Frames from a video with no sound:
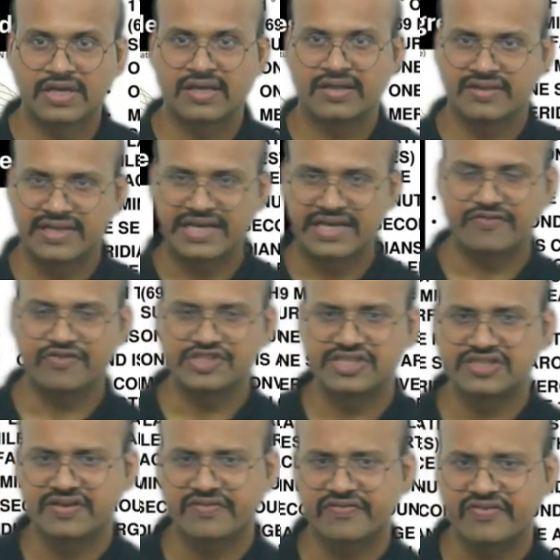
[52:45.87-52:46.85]
Then if you see
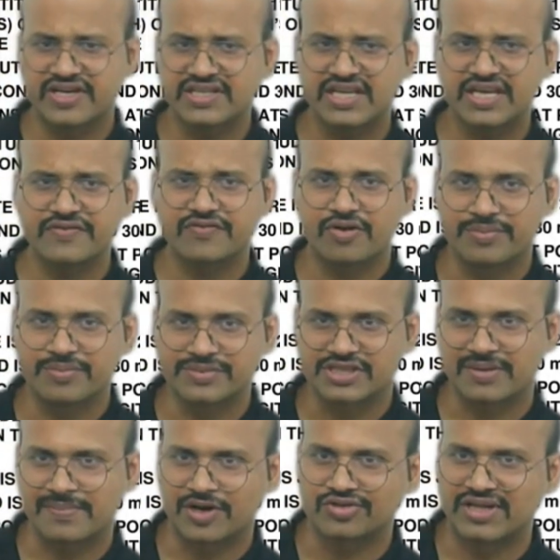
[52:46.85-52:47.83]
some further information
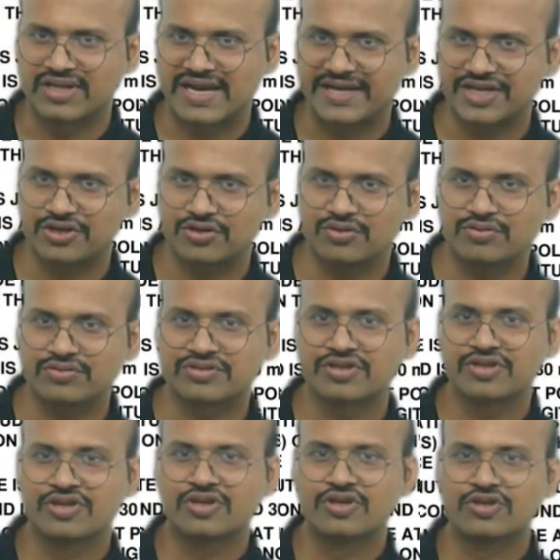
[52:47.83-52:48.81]
about the latitudes,
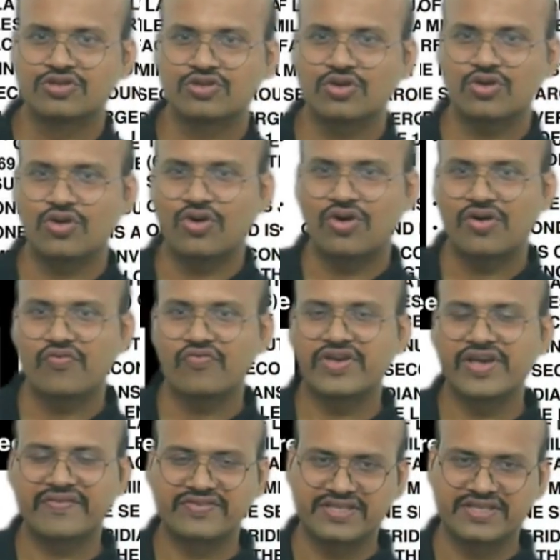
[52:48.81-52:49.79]
so we
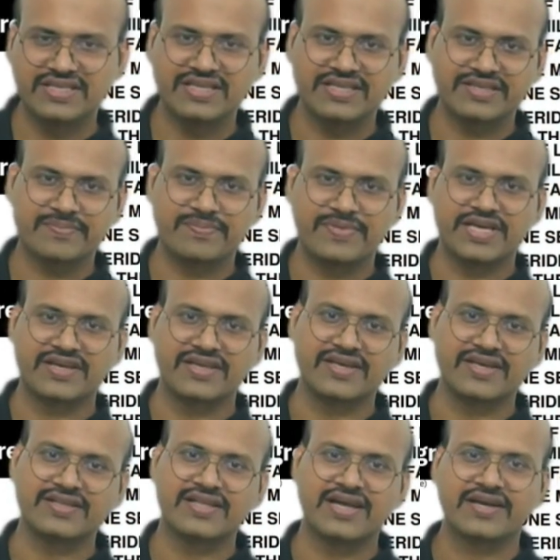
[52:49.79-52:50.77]
have seen in the
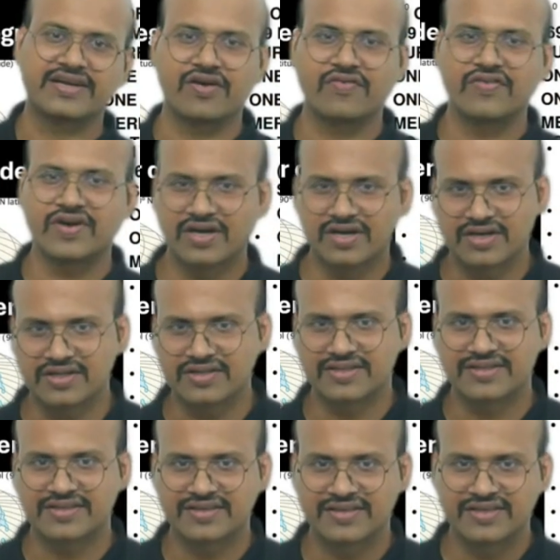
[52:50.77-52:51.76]
beginning that our Earth
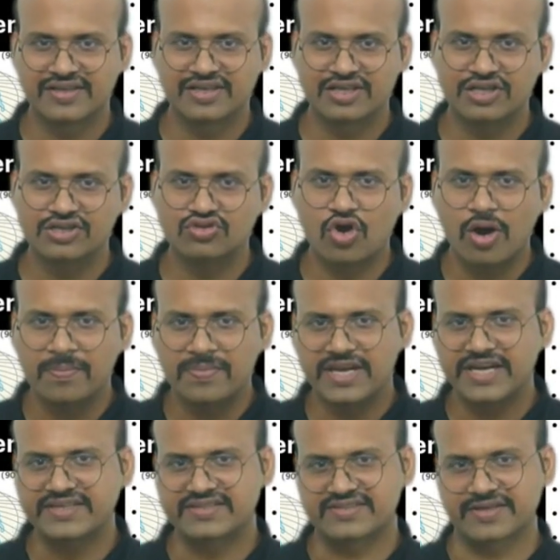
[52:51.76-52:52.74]
is
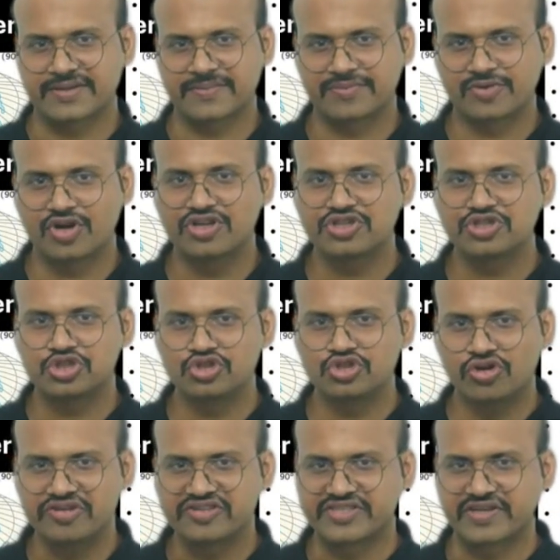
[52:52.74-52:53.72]
oblate shaped or
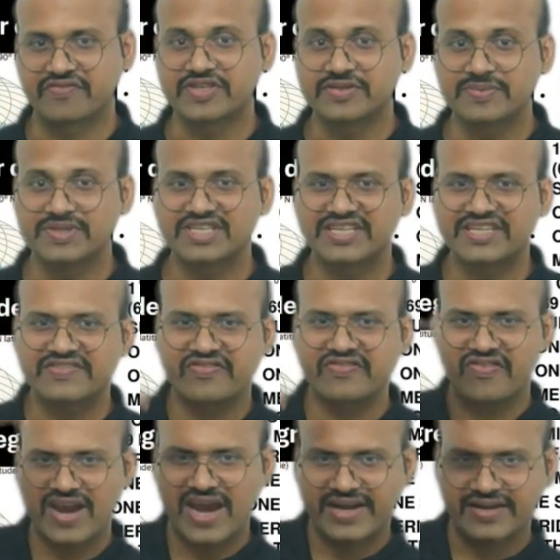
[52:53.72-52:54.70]
geoid shaped, which means it is
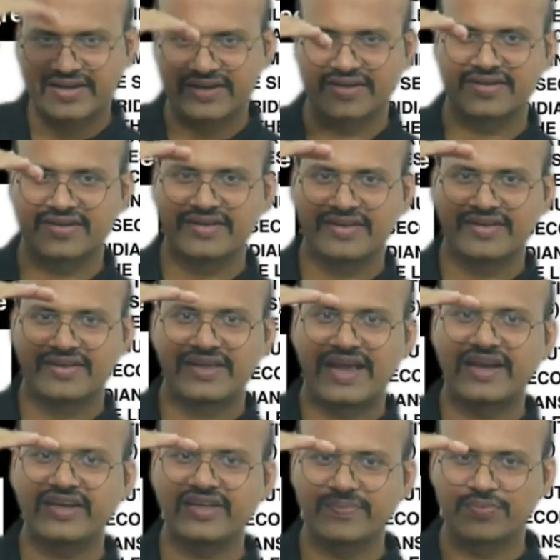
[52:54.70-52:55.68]
flatter
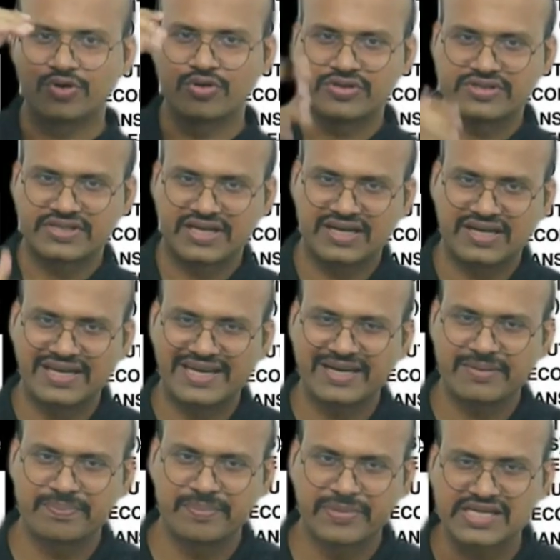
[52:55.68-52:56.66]
at the poles and little
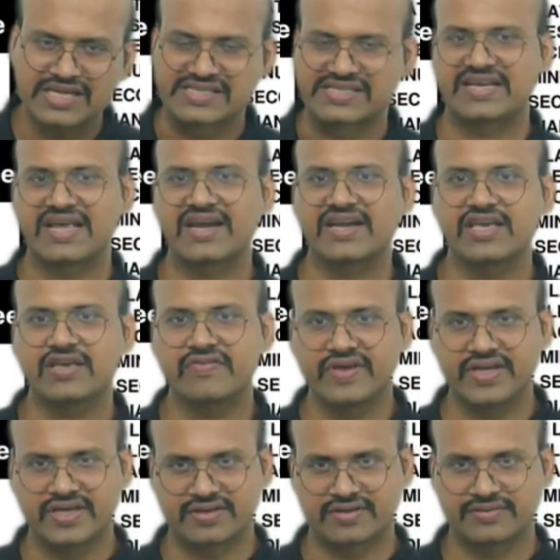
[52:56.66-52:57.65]
bulged at the
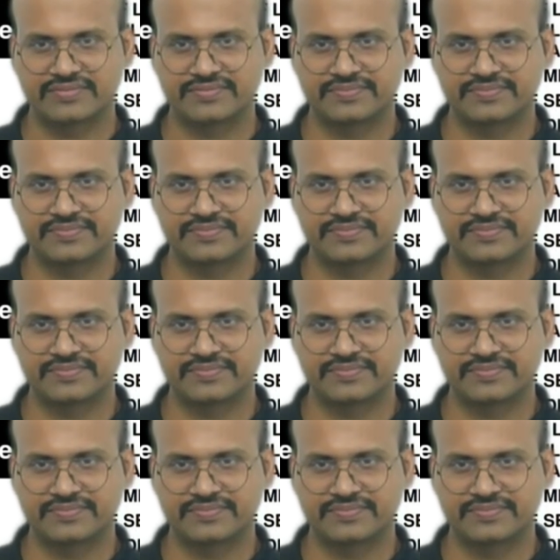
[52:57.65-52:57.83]
equator.